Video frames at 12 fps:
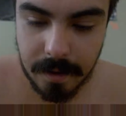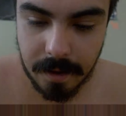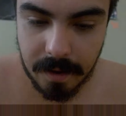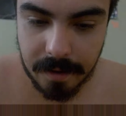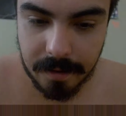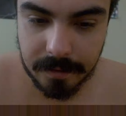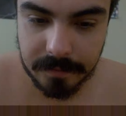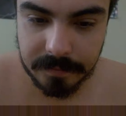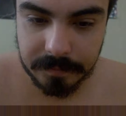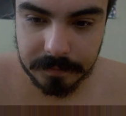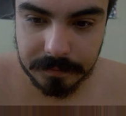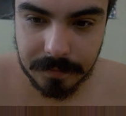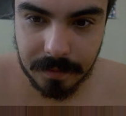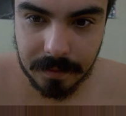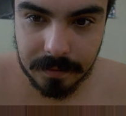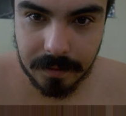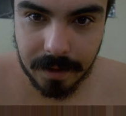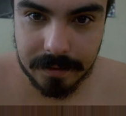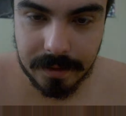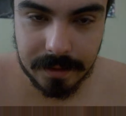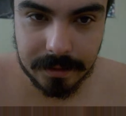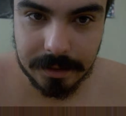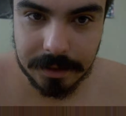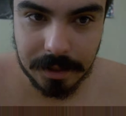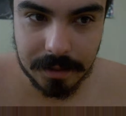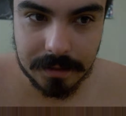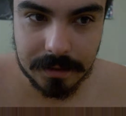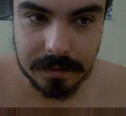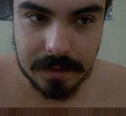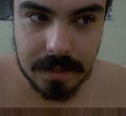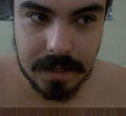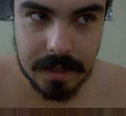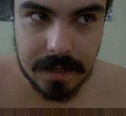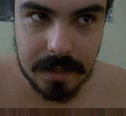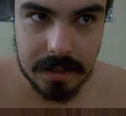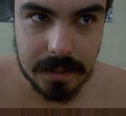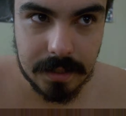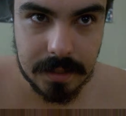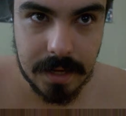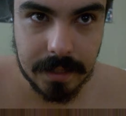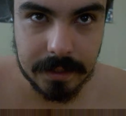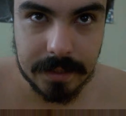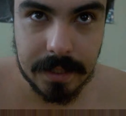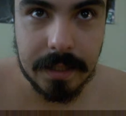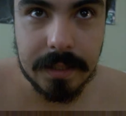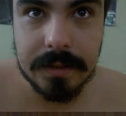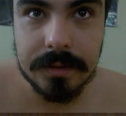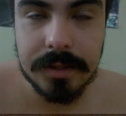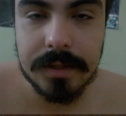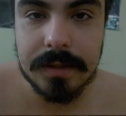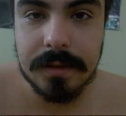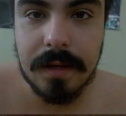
Um, I think it's just the nicotine just